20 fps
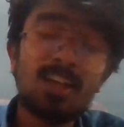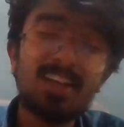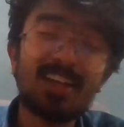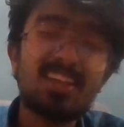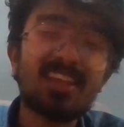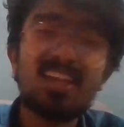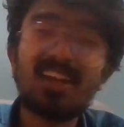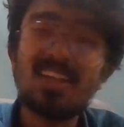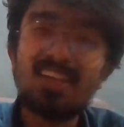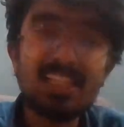
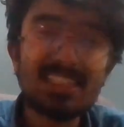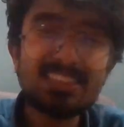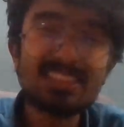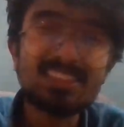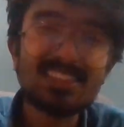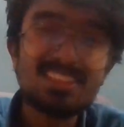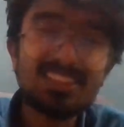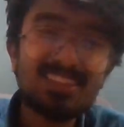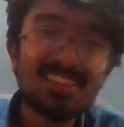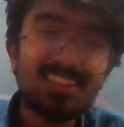Yeah,
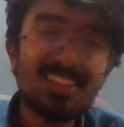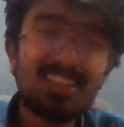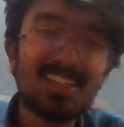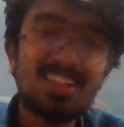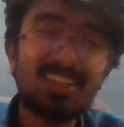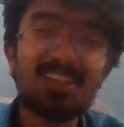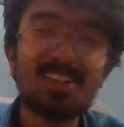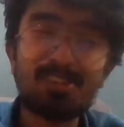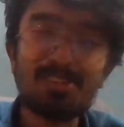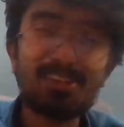that's the
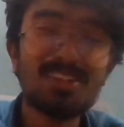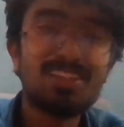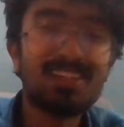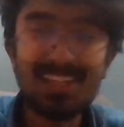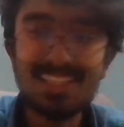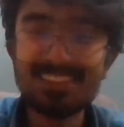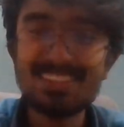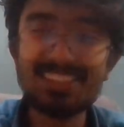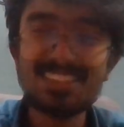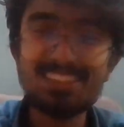
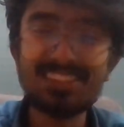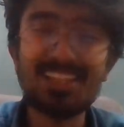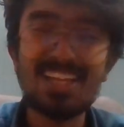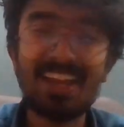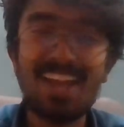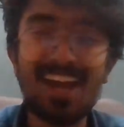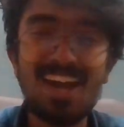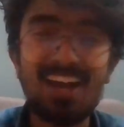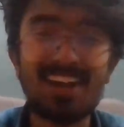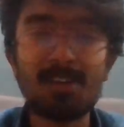realization I
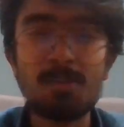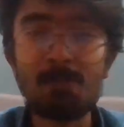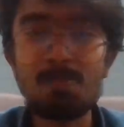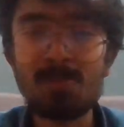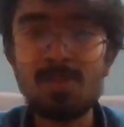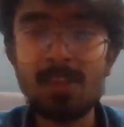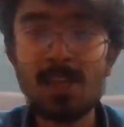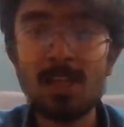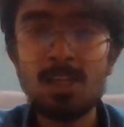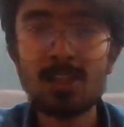had.
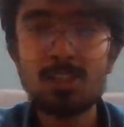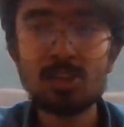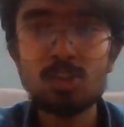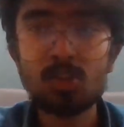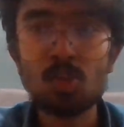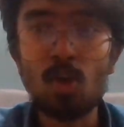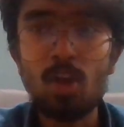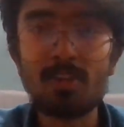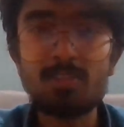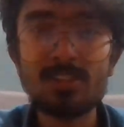
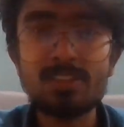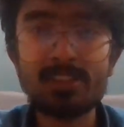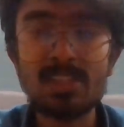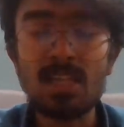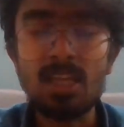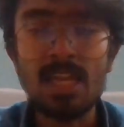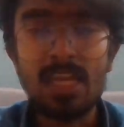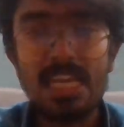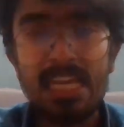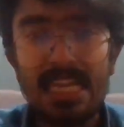So I was
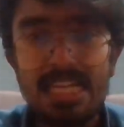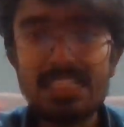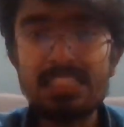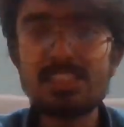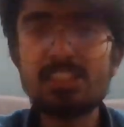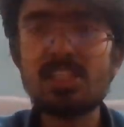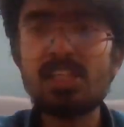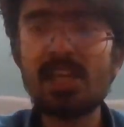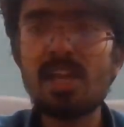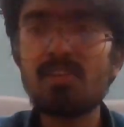
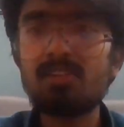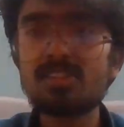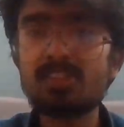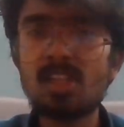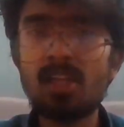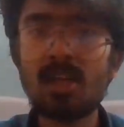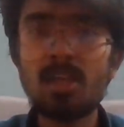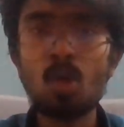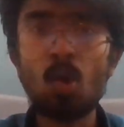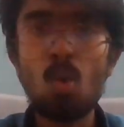
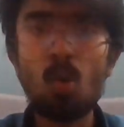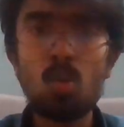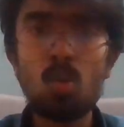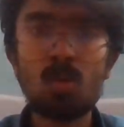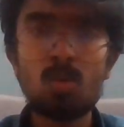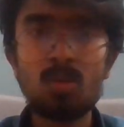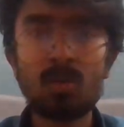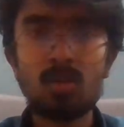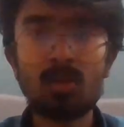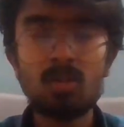like,
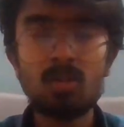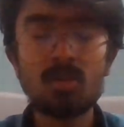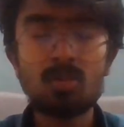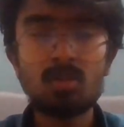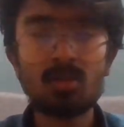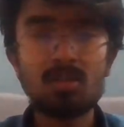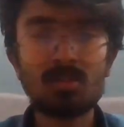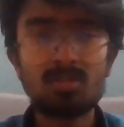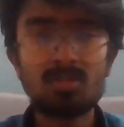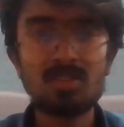oh,
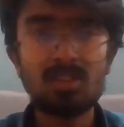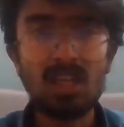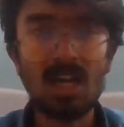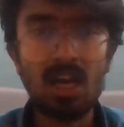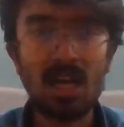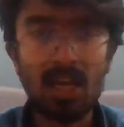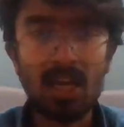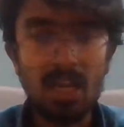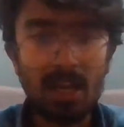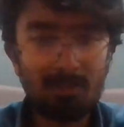
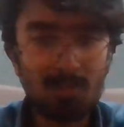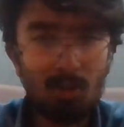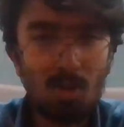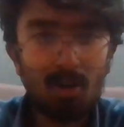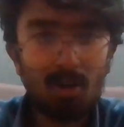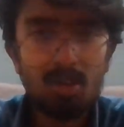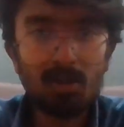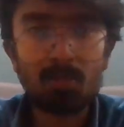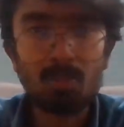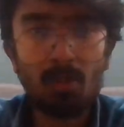I have
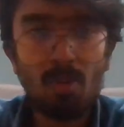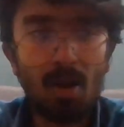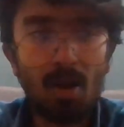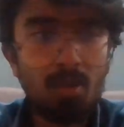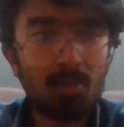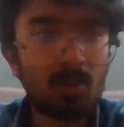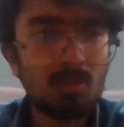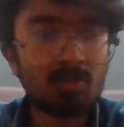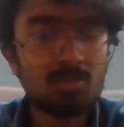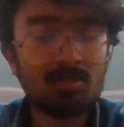got a
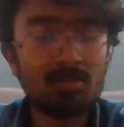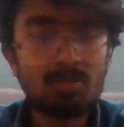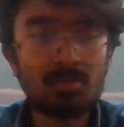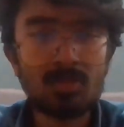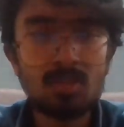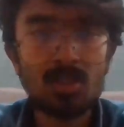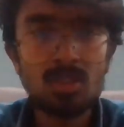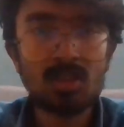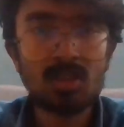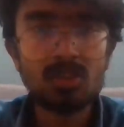problem.
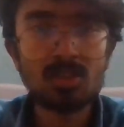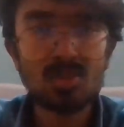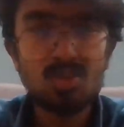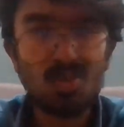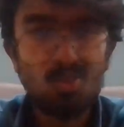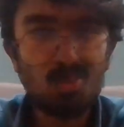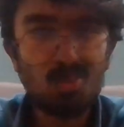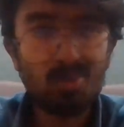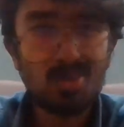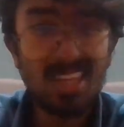
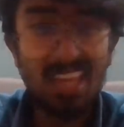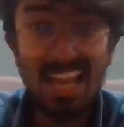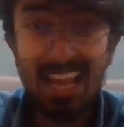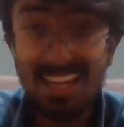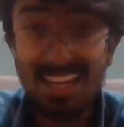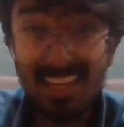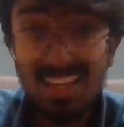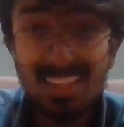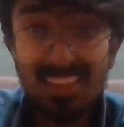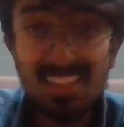So
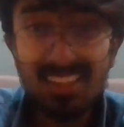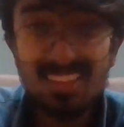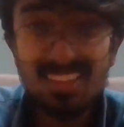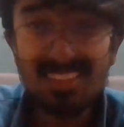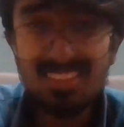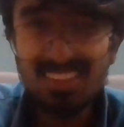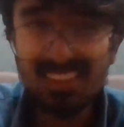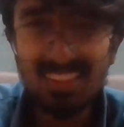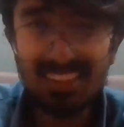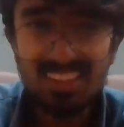can
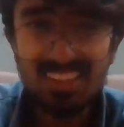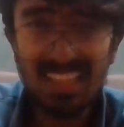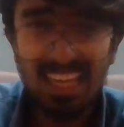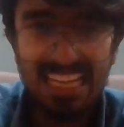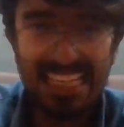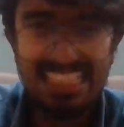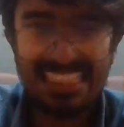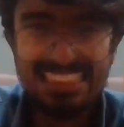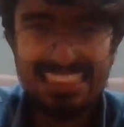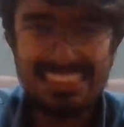
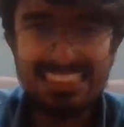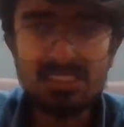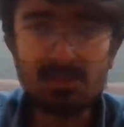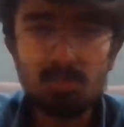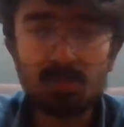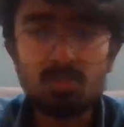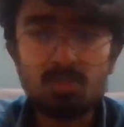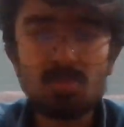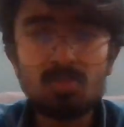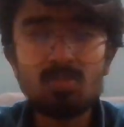is this
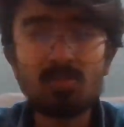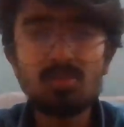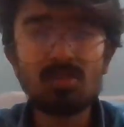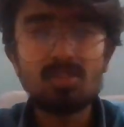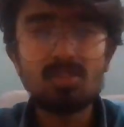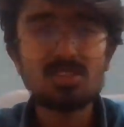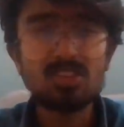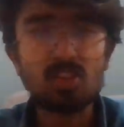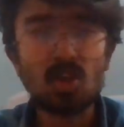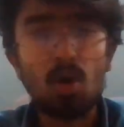
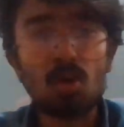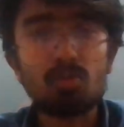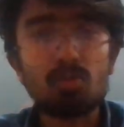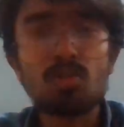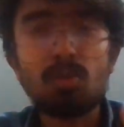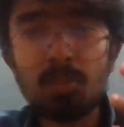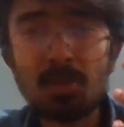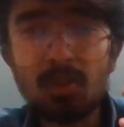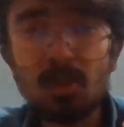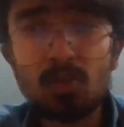
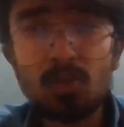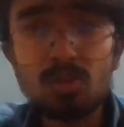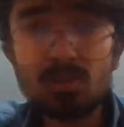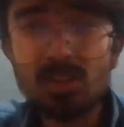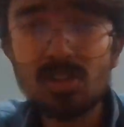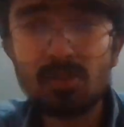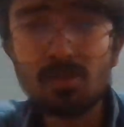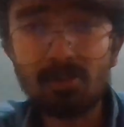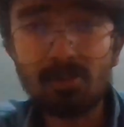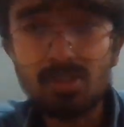solvable using
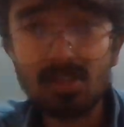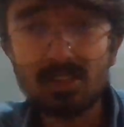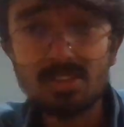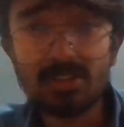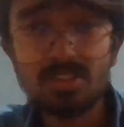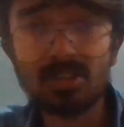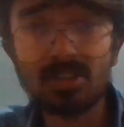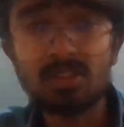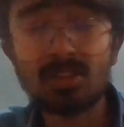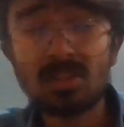
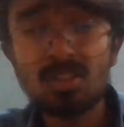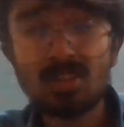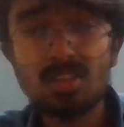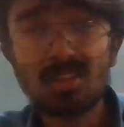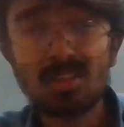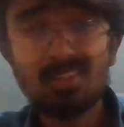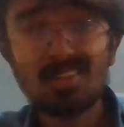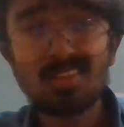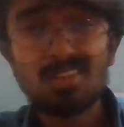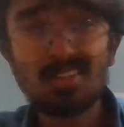recursion?
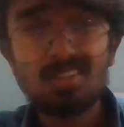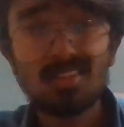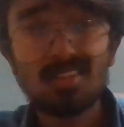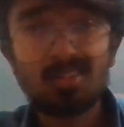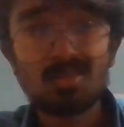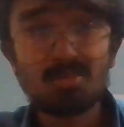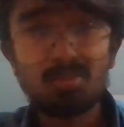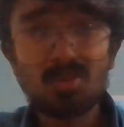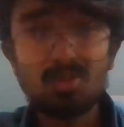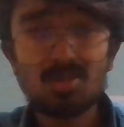
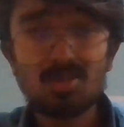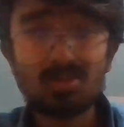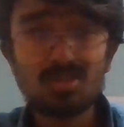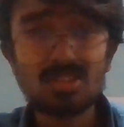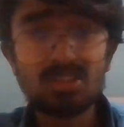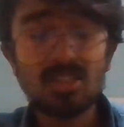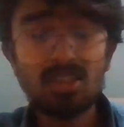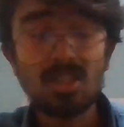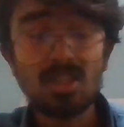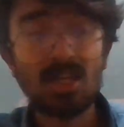
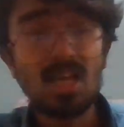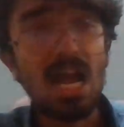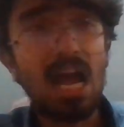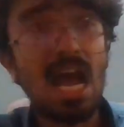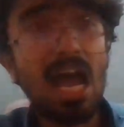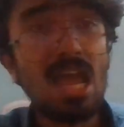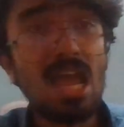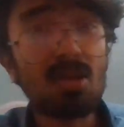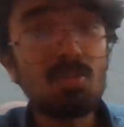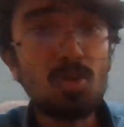Because
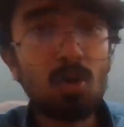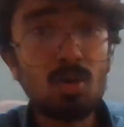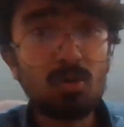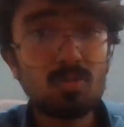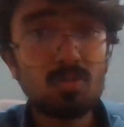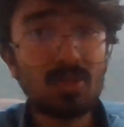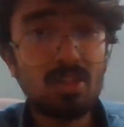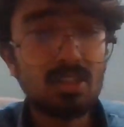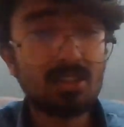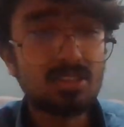I'm
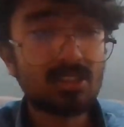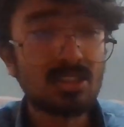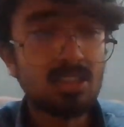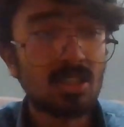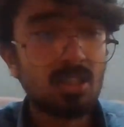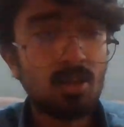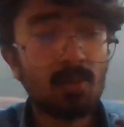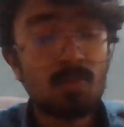always